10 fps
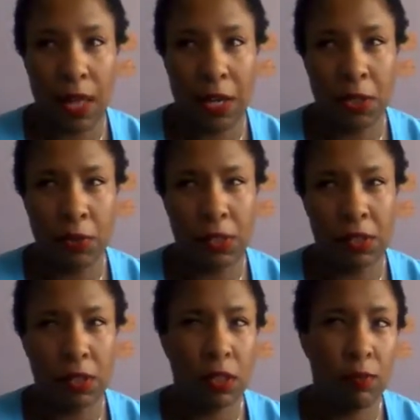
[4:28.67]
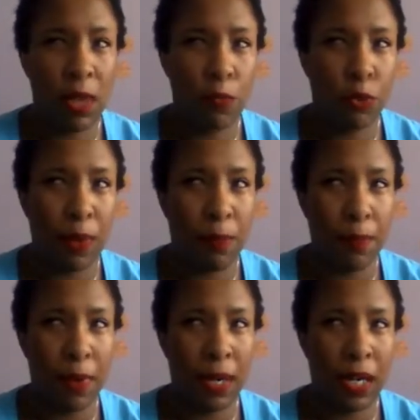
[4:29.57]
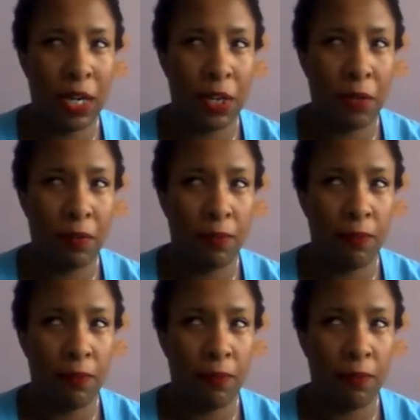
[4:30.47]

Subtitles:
I know it's maybe on my money